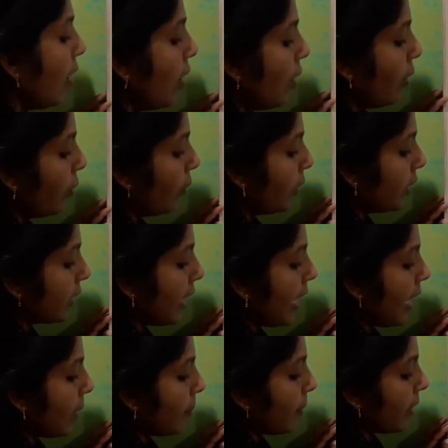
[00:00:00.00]
Or what is
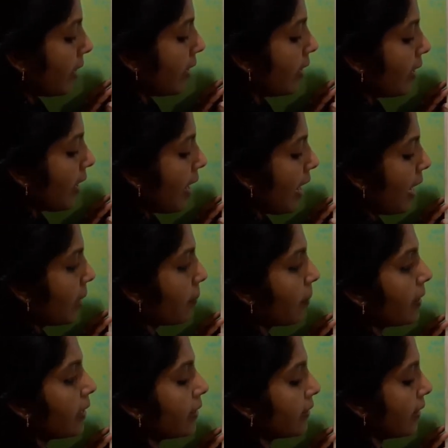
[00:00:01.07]
Rp? Rp
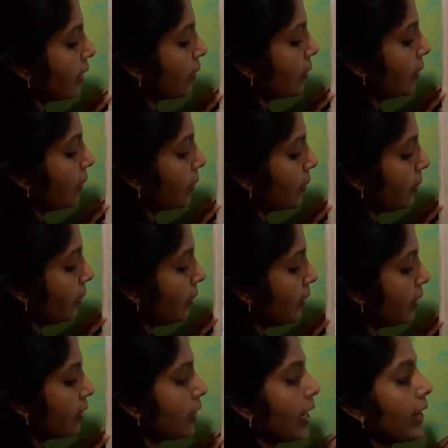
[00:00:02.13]
is equal
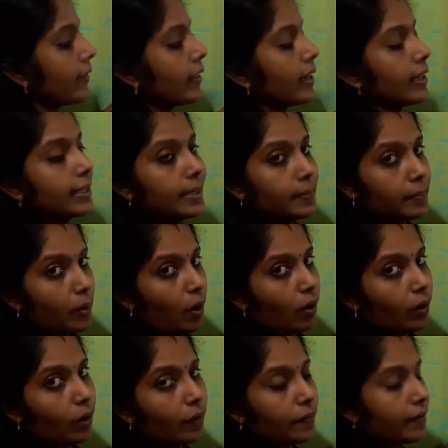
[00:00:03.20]
to, take the
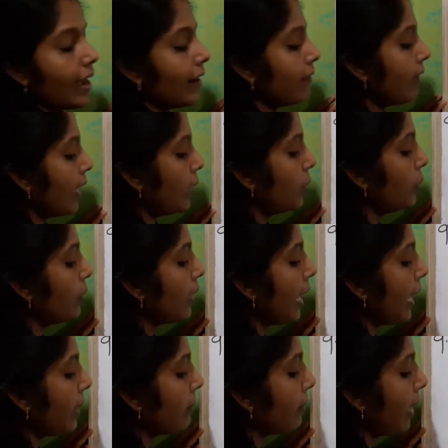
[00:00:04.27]
reciprocal of that value,
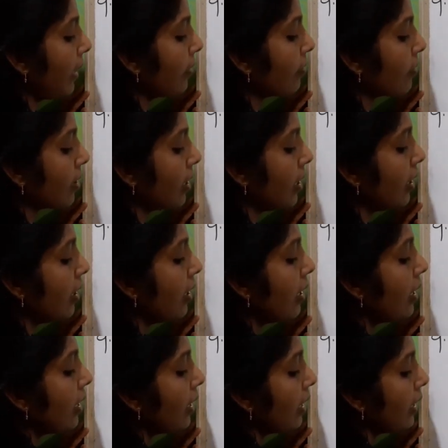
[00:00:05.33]
9 by 3
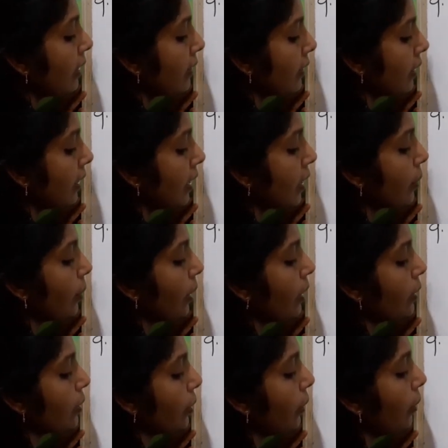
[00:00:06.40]
is equal
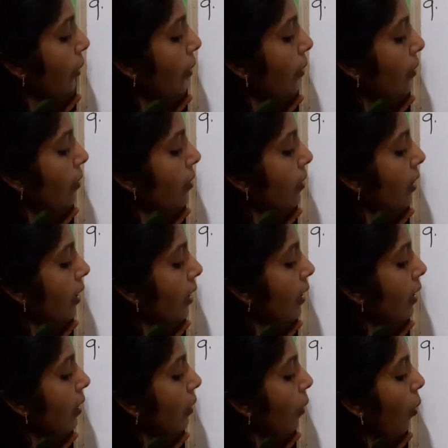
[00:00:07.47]
to
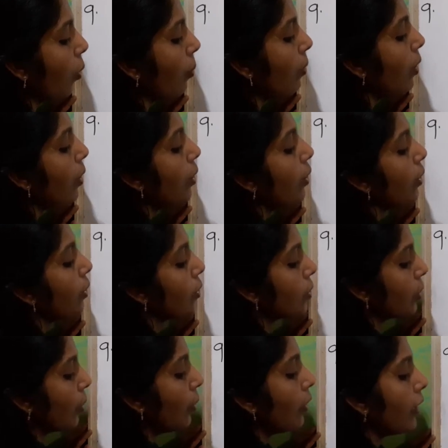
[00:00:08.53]
3 ohm.
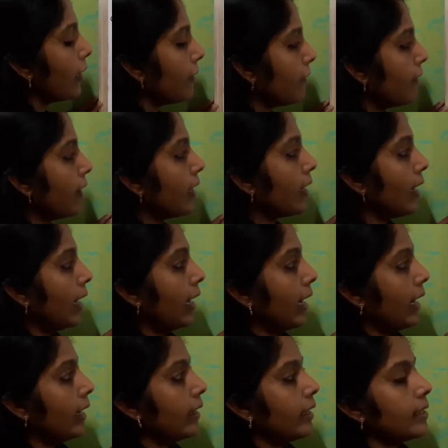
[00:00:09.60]
So if we
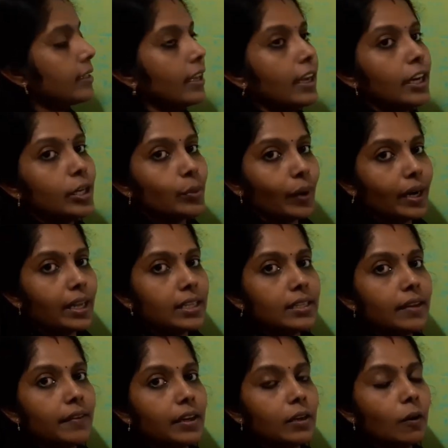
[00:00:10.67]
connect this
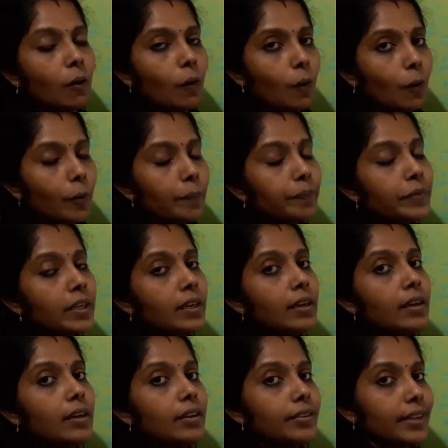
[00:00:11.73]
27 ohm
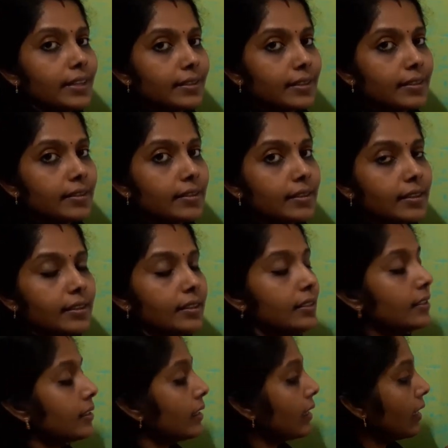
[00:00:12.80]

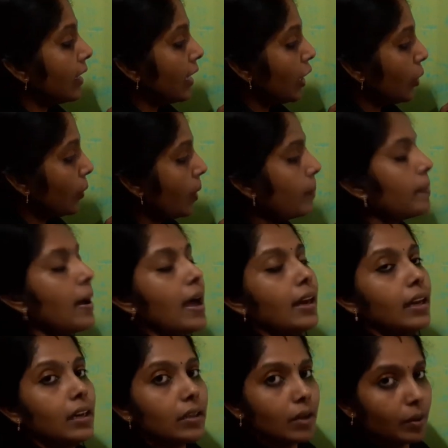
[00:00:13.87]
resistance into a
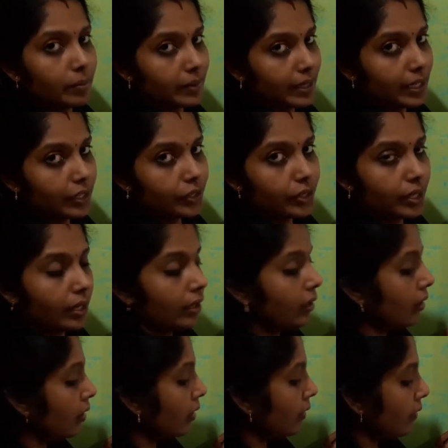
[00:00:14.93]
parallel
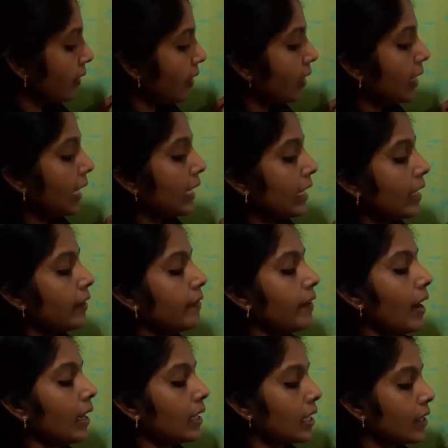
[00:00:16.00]
combination, we will get the
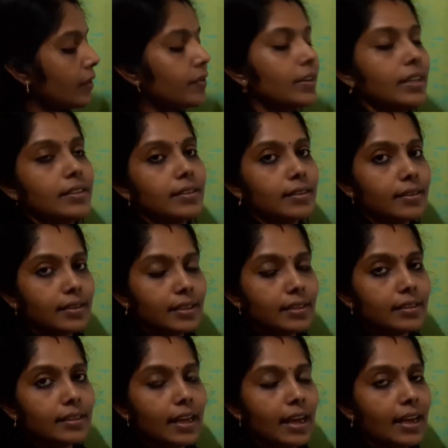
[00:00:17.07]
effective resistance
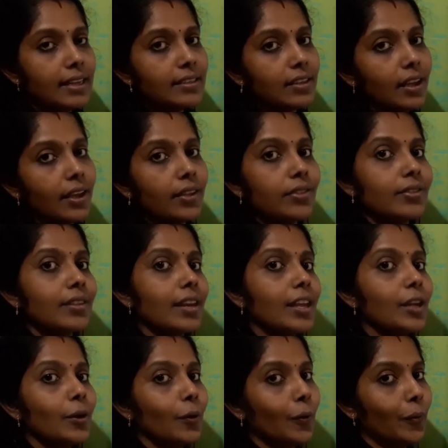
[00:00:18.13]
as
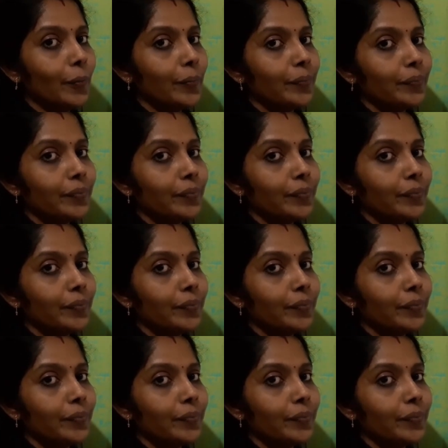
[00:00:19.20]
3 ohm.